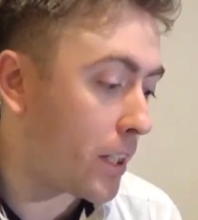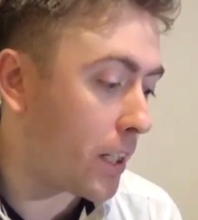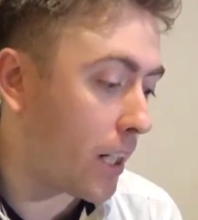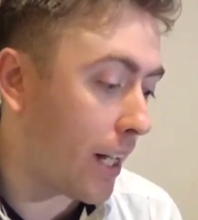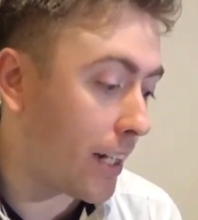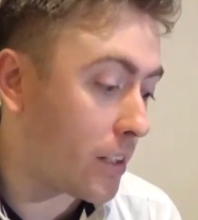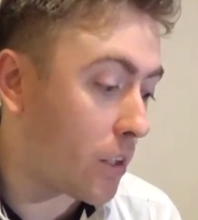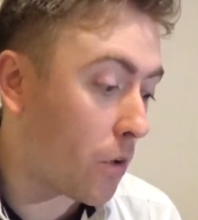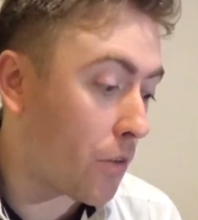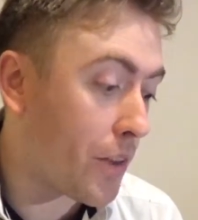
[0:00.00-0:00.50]

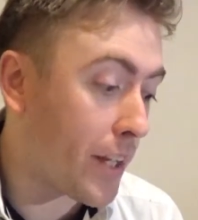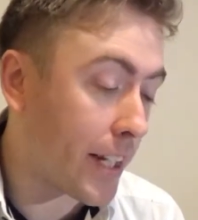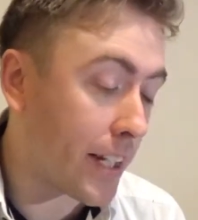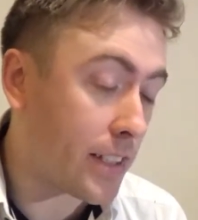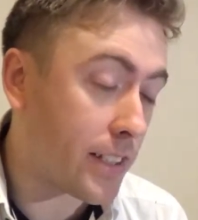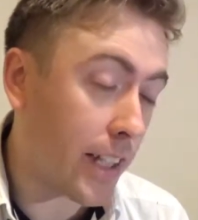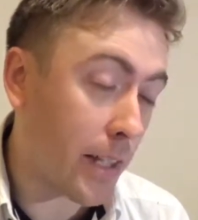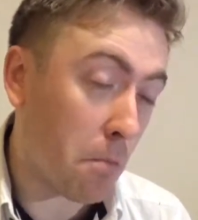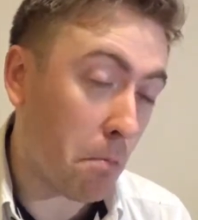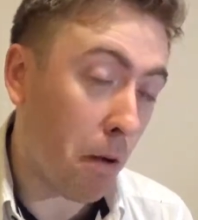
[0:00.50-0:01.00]
I don't think
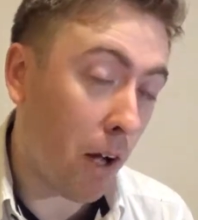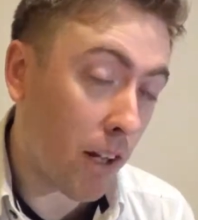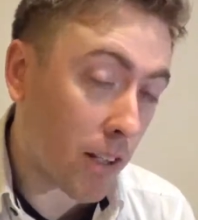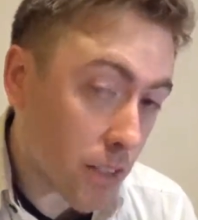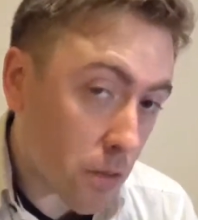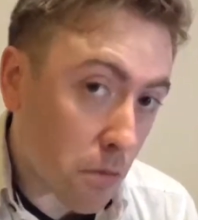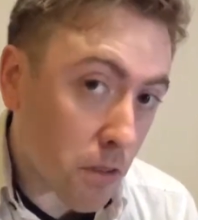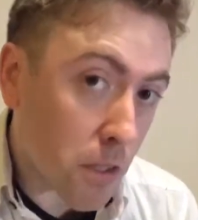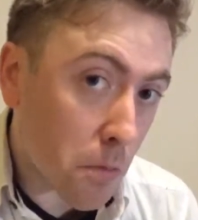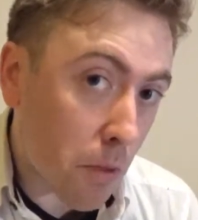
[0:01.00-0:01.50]
it's
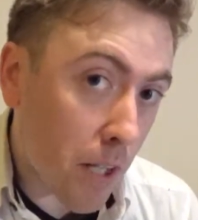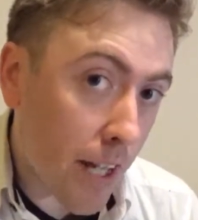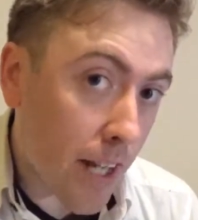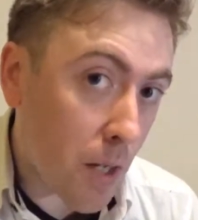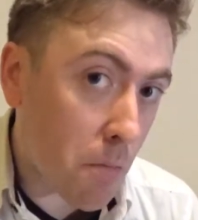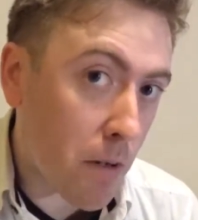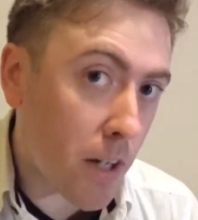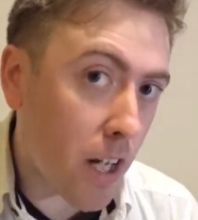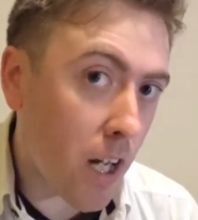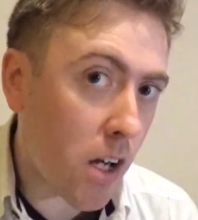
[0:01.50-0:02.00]
impossible to play on
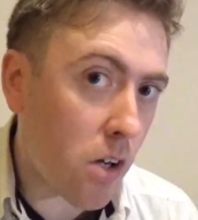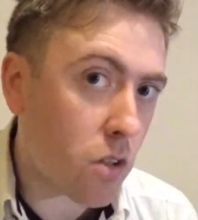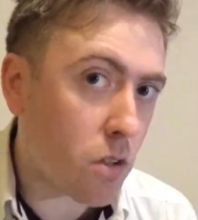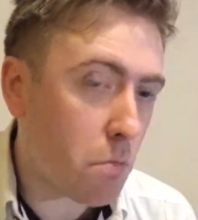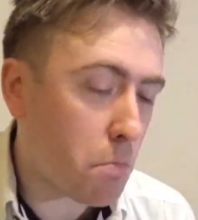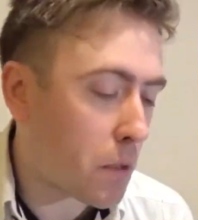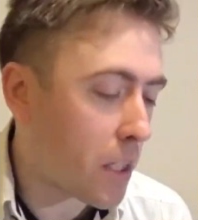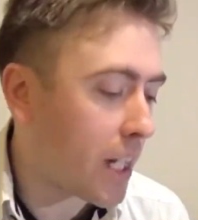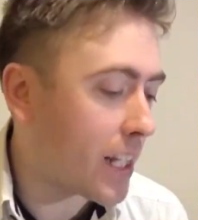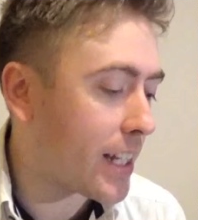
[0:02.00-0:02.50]
my own,
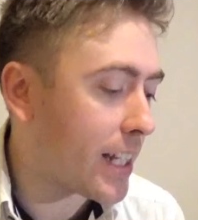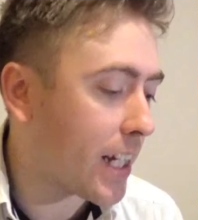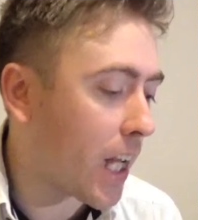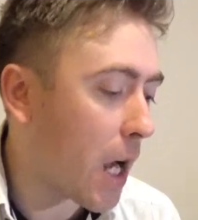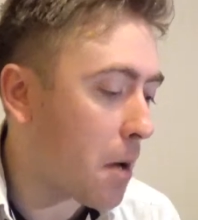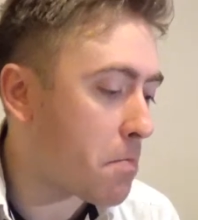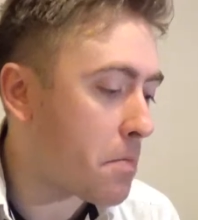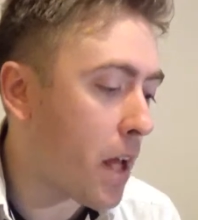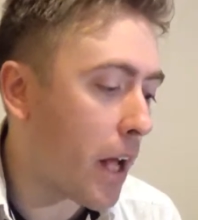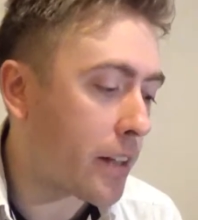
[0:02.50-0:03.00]
but I think
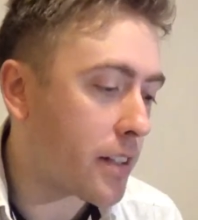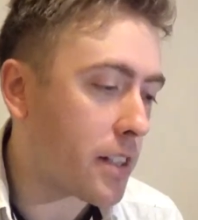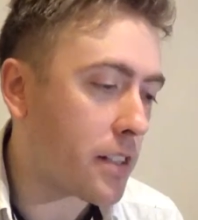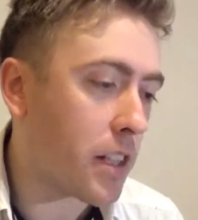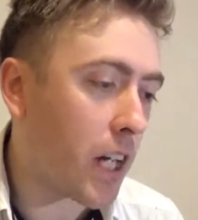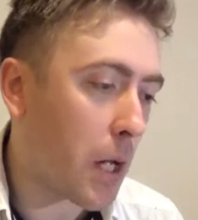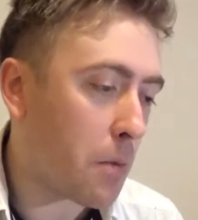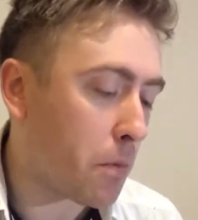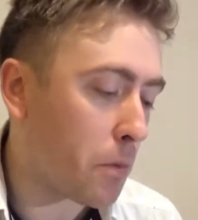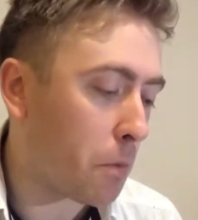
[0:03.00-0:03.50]
I'm not the
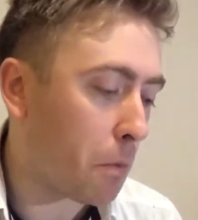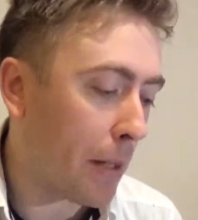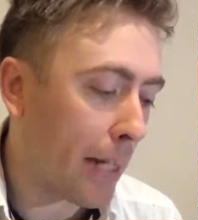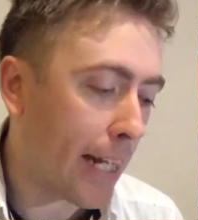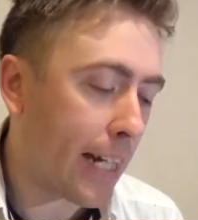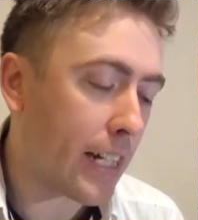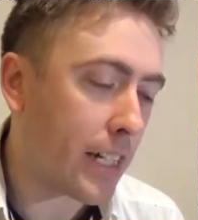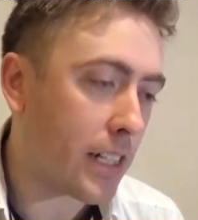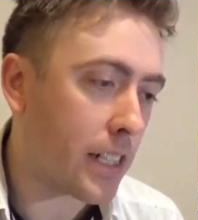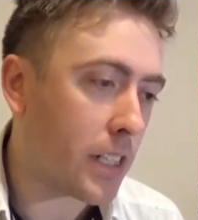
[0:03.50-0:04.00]
type of
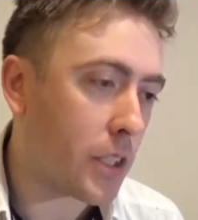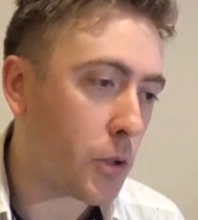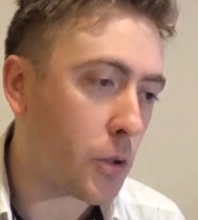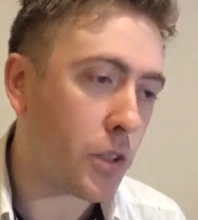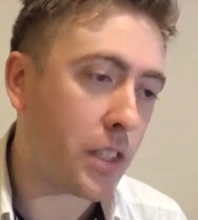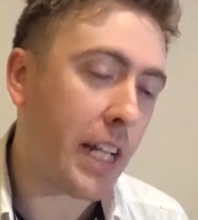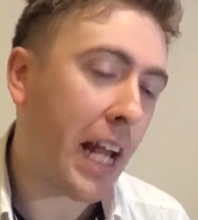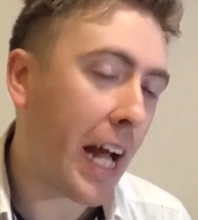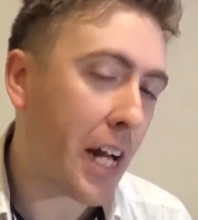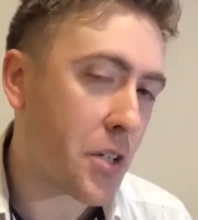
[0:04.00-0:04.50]
player who
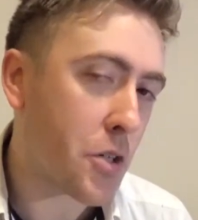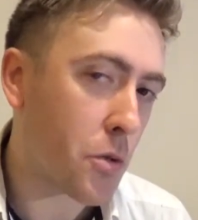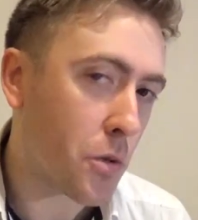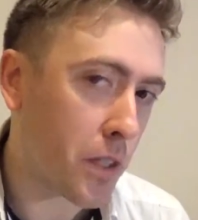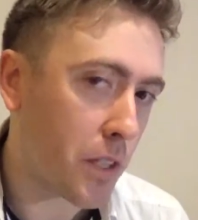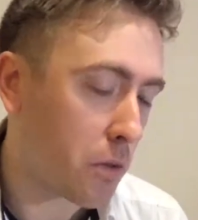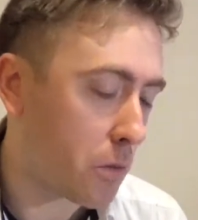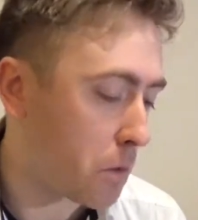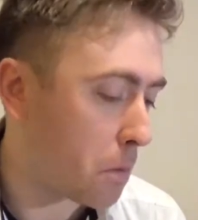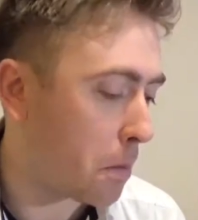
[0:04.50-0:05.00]

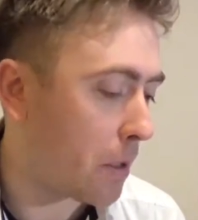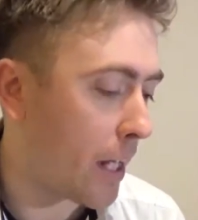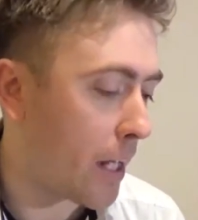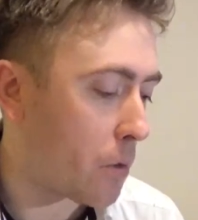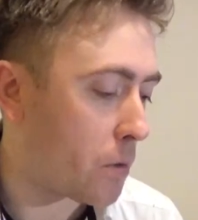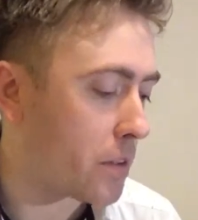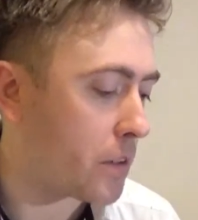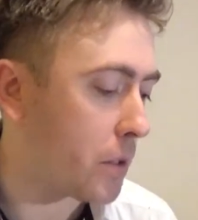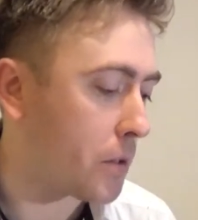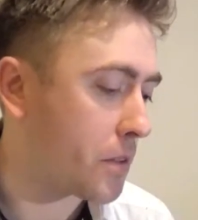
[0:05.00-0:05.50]
naturally will play
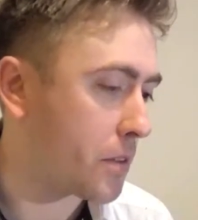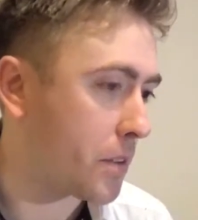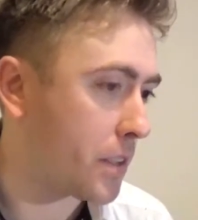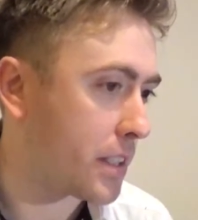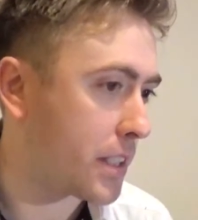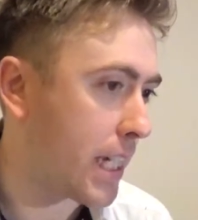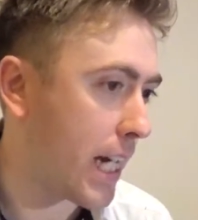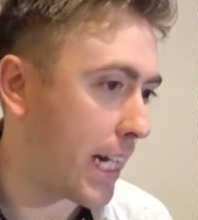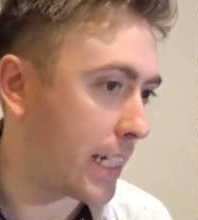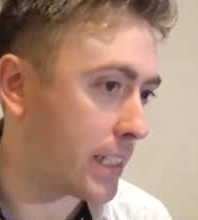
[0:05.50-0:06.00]
with those sort of
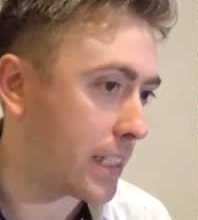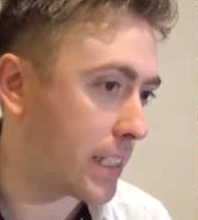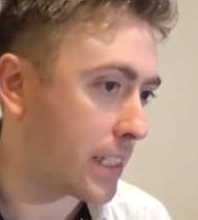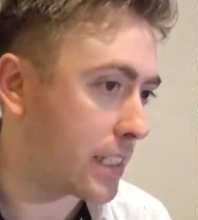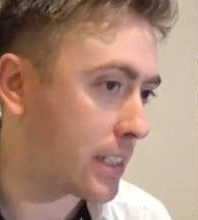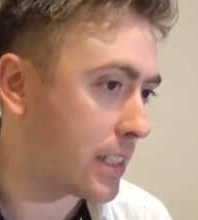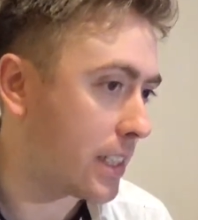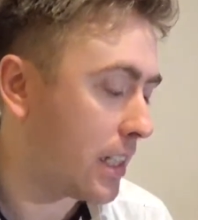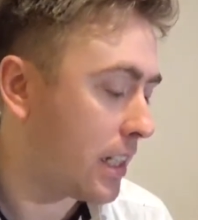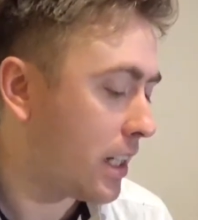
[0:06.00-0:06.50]

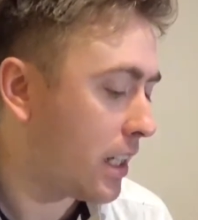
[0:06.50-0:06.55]
tactics.